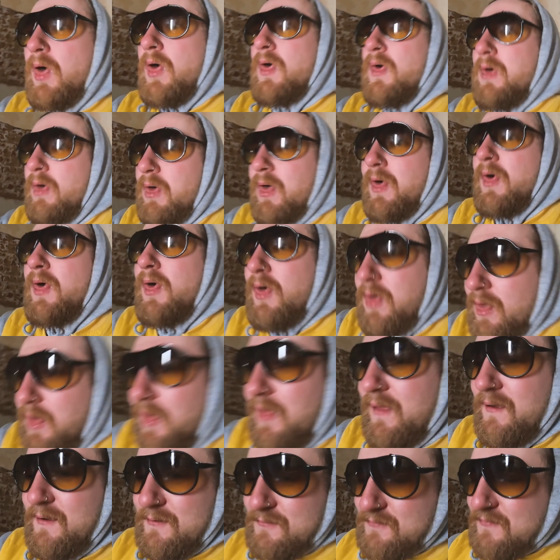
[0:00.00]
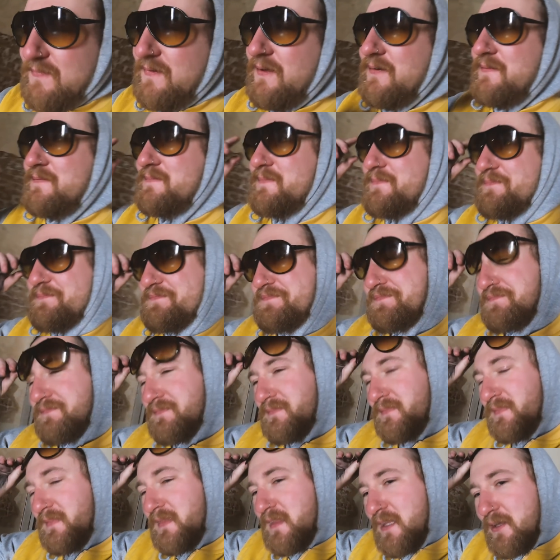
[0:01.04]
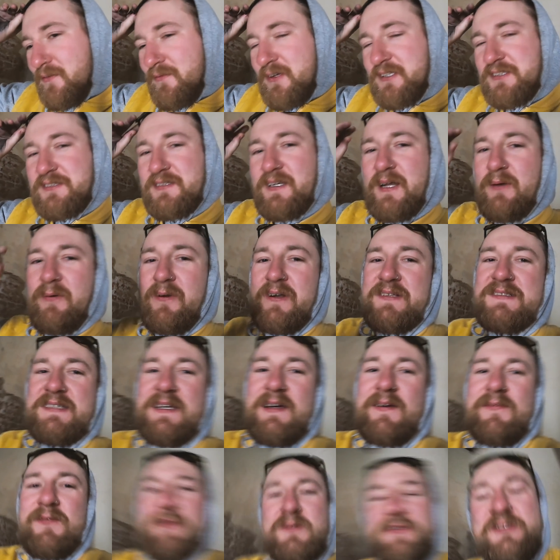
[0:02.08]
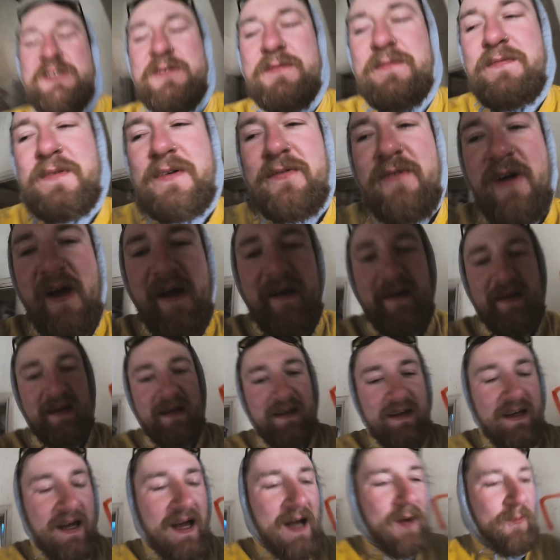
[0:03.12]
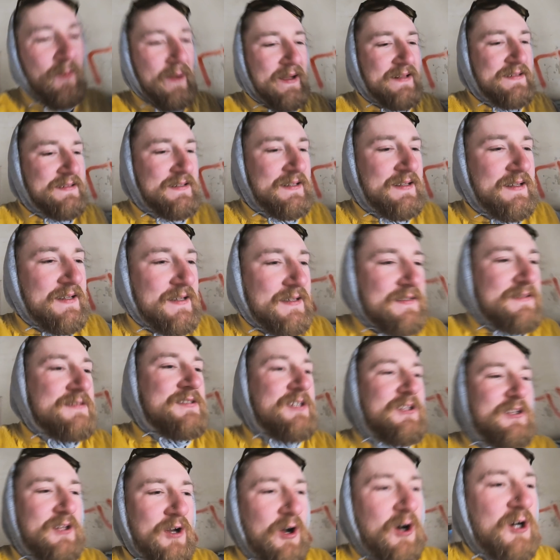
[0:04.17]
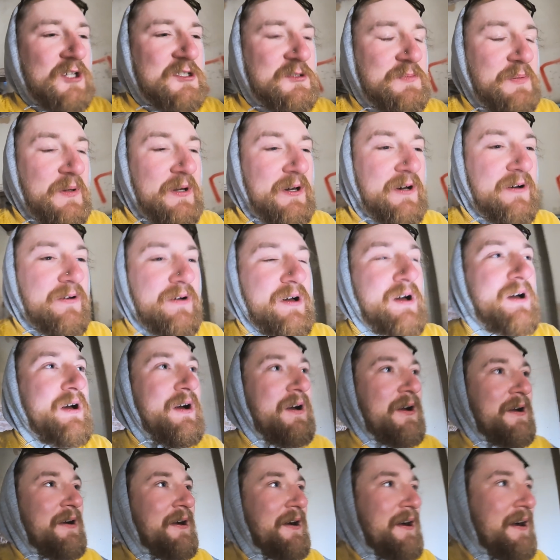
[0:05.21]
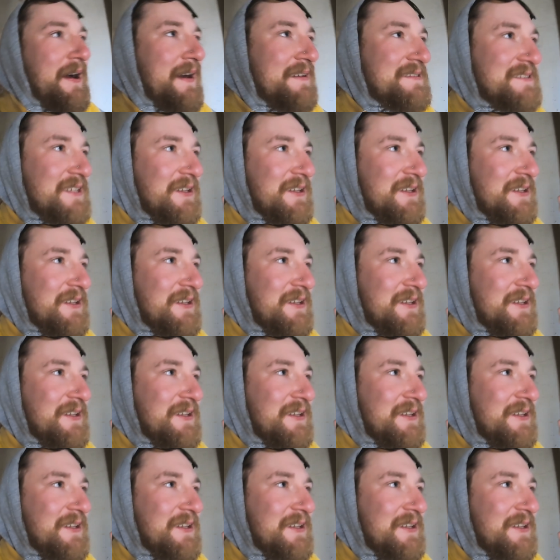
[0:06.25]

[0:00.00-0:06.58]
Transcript: ill since. Oh shit! I passed it on. Listen, I want to tell everyone something, right? I went to the hospital. The lighthouse.